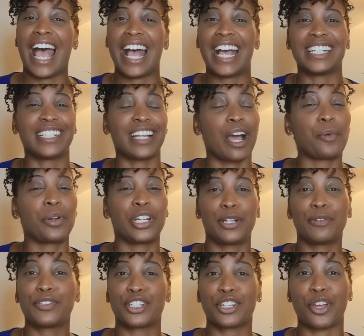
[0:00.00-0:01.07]
and I would
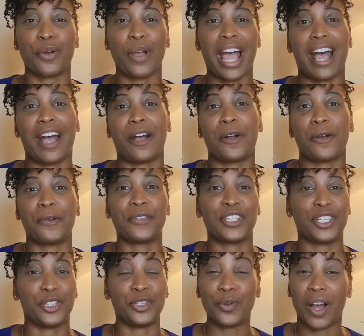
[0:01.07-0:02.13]
love to know how
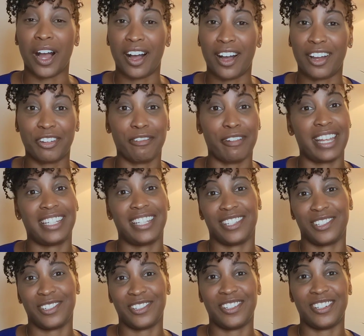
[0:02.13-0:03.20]
you are creating
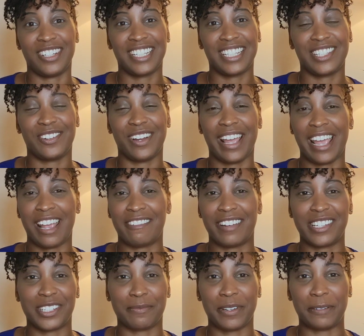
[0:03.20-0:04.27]
your hair
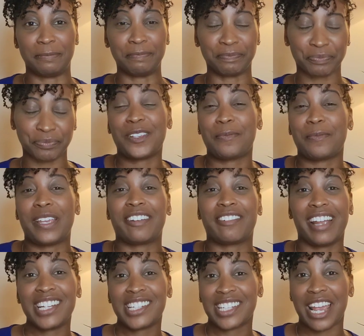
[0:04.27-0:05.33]
regimen. It's been
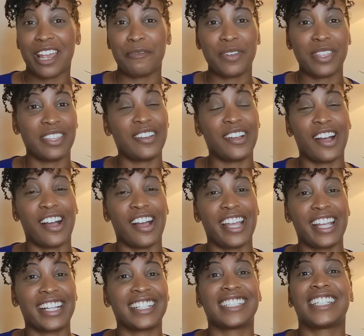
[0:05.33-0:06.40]
great sharing with you
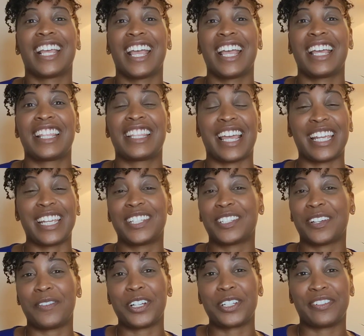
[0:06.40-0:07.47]
guys. Thank you
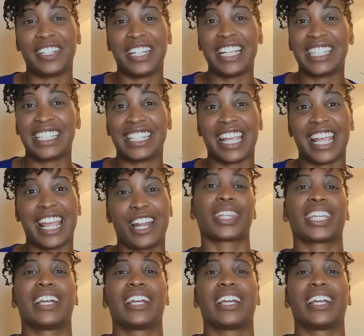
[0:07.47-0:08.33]
so much for listening.